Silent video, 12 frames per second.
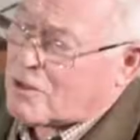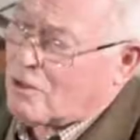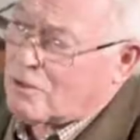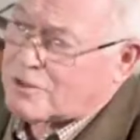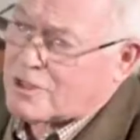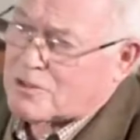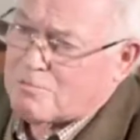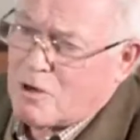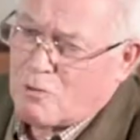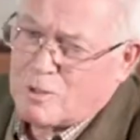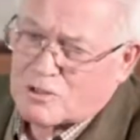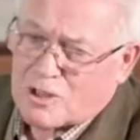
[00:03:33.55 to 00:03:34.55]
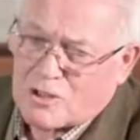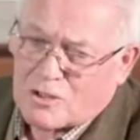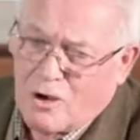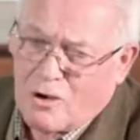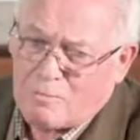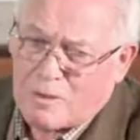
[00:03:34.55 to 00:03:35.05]
call this moments in
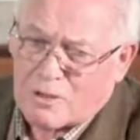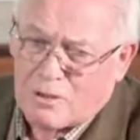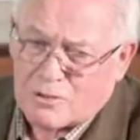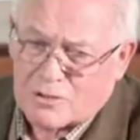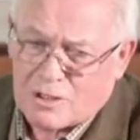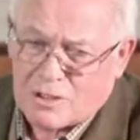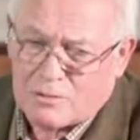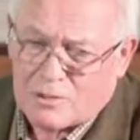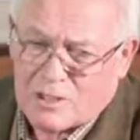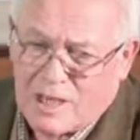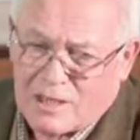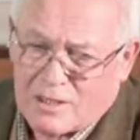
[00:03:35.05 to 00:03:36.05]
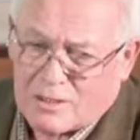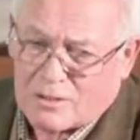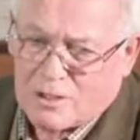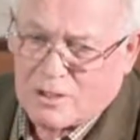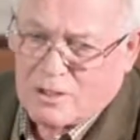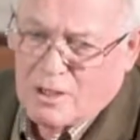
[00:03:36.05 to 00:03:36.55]
time, because these were taken
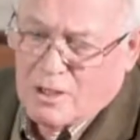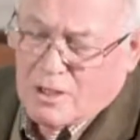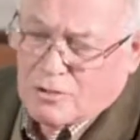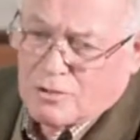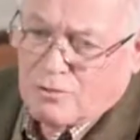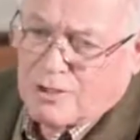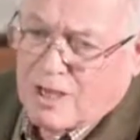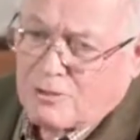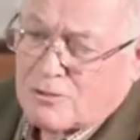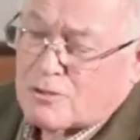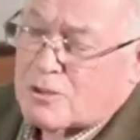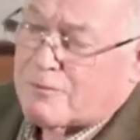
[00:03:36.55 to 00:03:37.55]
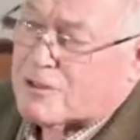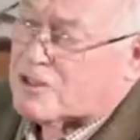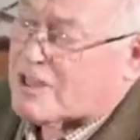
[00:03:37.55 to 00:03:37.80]
at 0.002 of a